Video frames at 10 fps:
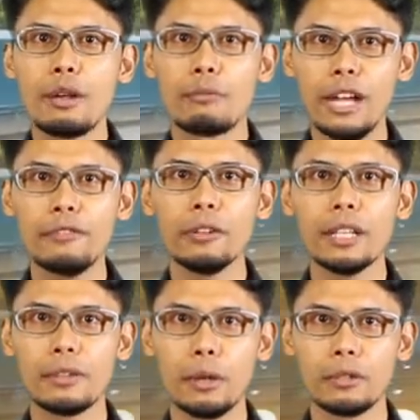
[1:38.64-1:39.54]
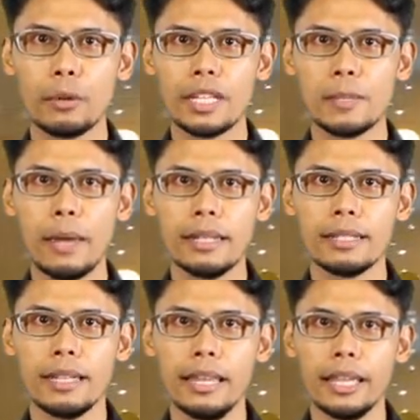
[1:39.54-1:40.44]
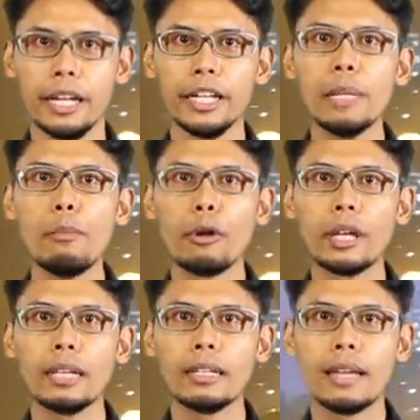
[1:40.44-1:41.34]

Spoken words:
Rainfall is also expected in the early morning